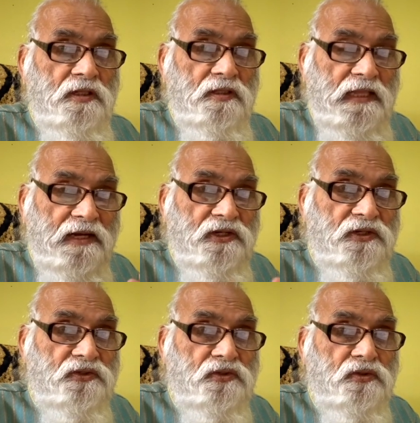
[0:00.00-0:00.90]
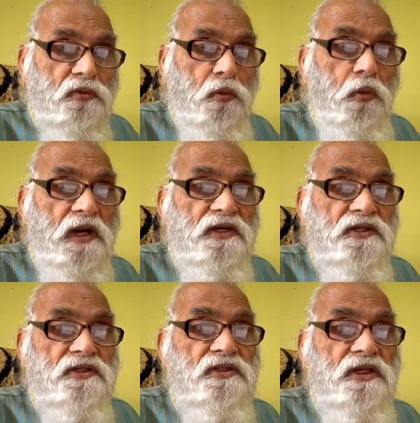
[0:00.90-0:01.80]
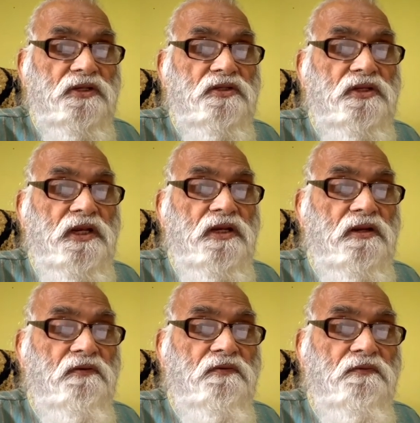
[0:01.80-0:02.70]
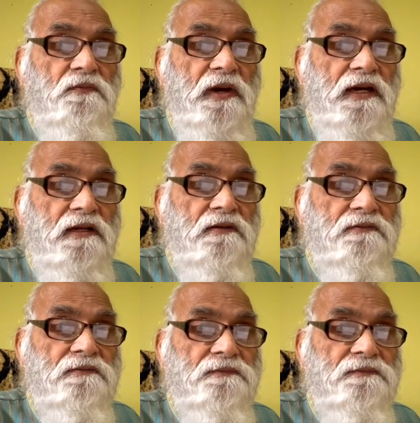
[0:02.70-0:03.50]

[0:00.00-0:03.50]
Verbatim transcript: that is what is the state of Bhairav.